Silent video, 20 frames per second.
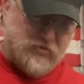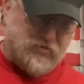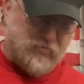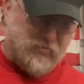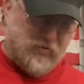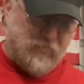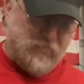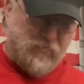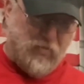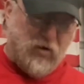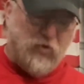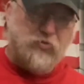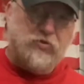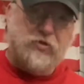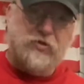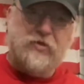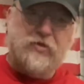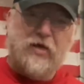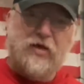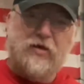to be
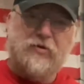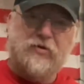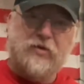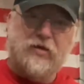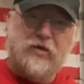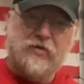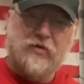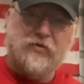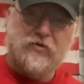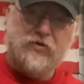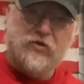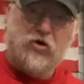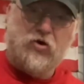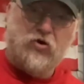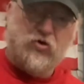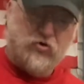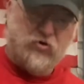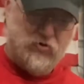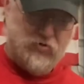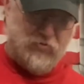bolted down in the
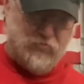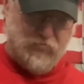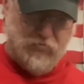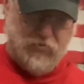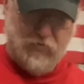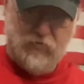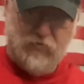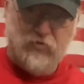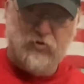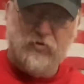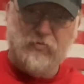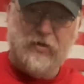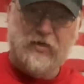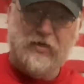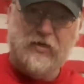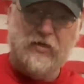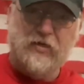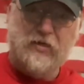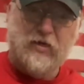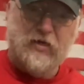car before you make
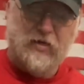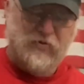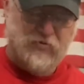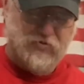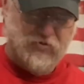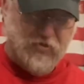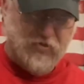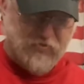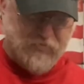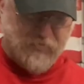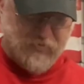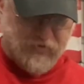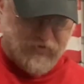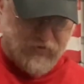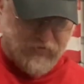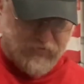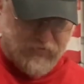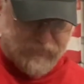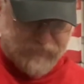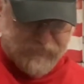any kind of adjustments
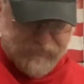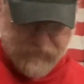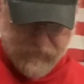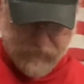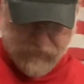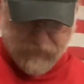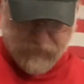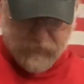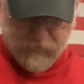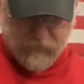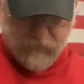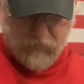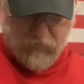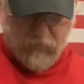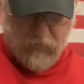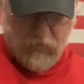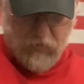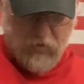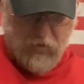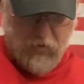on it.
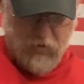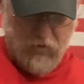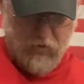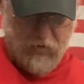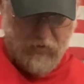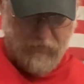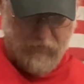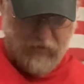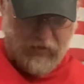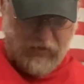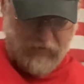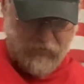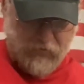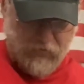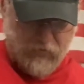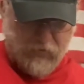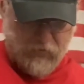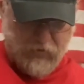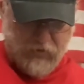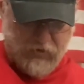But I'm
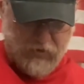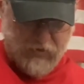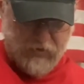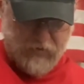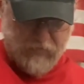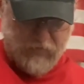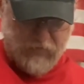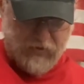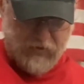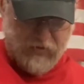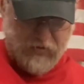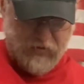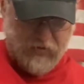going to go ahead and make